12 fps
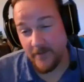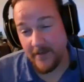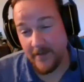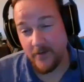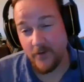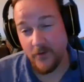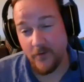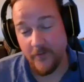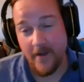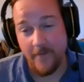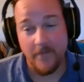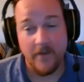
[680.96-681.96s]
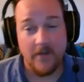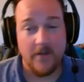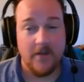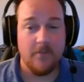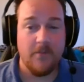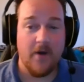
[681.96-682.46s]
but I don't know if I'm
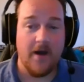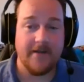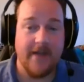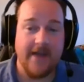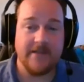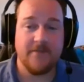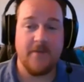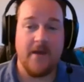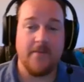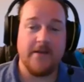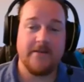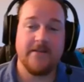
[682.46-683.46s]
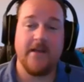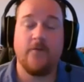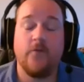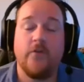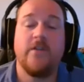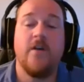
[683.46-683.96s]
podcast by myself
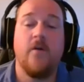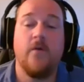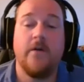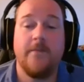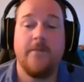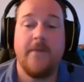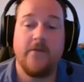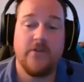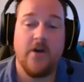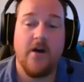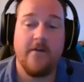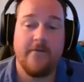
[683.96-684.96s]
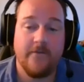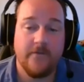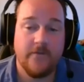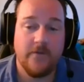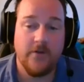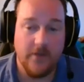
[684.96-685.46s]
with no one to bounce off of
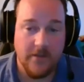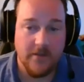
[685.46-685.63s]
good at